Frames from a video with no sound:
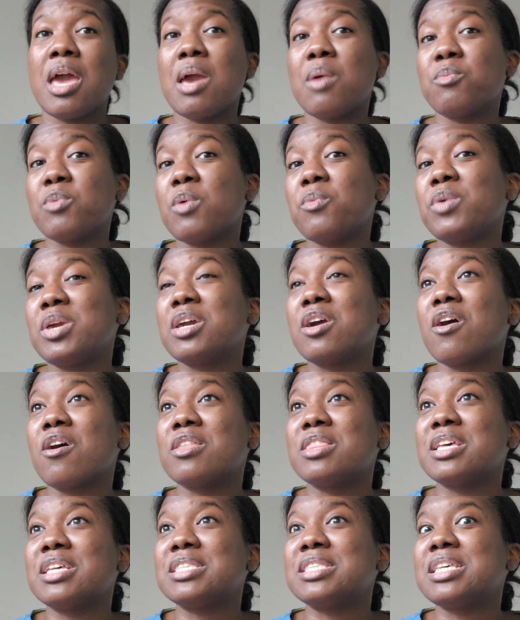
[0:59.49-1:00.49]
and what we
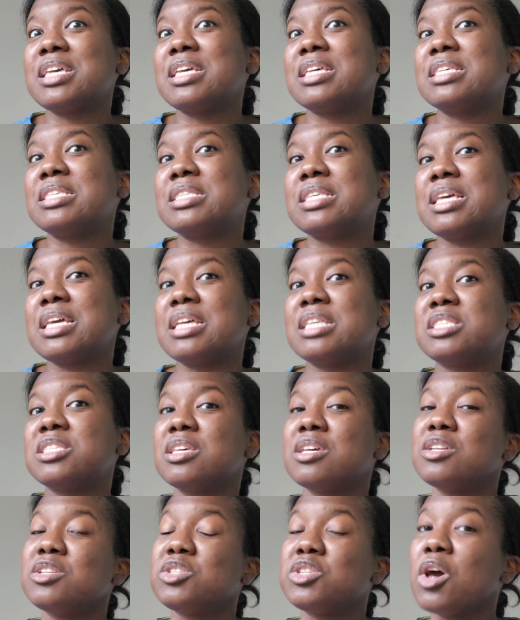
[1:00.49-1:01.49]
call this is
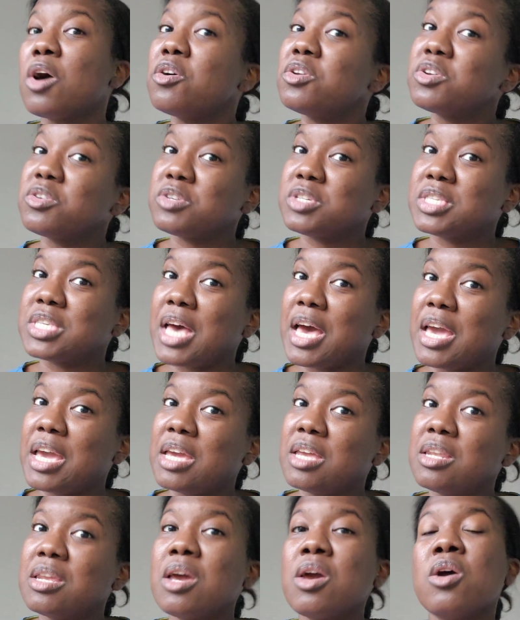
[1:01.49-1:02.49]
its donor
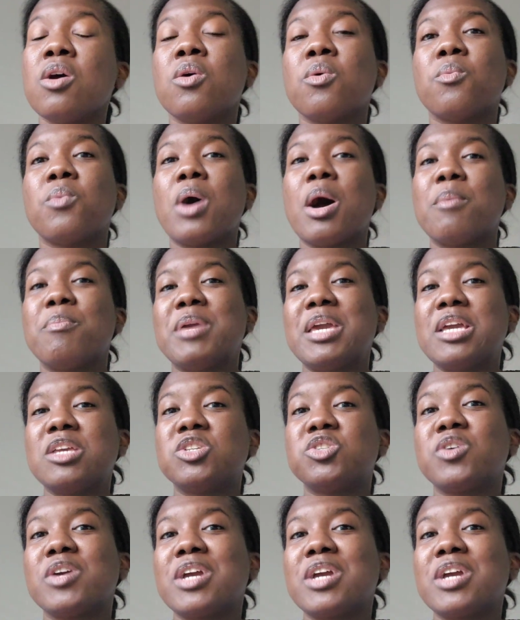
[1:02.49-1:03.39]
site, while being